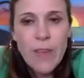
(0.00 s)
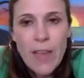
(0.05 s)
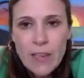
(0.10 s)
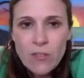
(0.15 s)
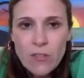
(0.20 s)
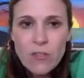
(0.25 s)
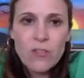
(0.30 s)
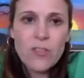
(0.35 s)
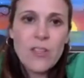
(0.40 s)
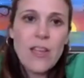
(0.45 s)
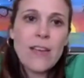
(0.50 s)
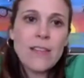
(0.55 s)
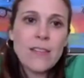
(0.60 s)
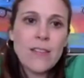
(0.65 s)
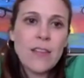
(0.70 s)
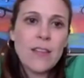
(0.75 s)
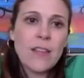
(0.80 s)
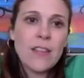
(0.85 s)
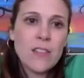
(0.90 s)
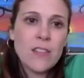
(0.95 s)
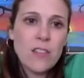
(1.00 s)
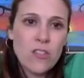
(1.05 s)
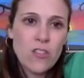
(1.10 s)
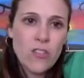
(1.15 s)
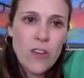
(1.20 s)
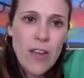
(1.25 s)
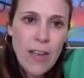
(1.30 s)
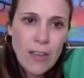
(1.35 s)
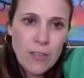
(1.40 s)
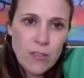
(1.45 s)
exercising. This
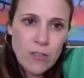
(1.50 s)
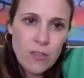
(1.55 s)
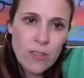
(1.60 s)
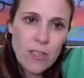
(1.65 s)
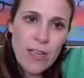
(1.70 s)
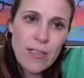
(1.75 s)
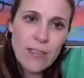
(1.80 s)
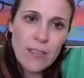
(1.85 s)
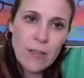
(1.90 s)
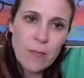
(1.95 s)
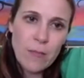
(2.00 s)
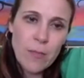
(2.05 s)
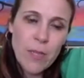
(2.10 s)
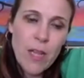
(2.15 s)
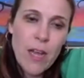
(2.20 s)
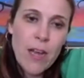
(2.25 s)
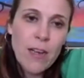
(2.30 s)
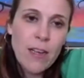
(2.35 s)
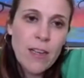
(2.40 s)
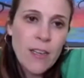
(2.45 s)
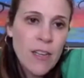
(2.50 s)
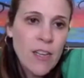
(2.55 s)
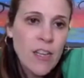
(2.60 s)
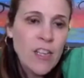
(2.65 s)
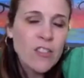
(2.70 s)
is your exercising block.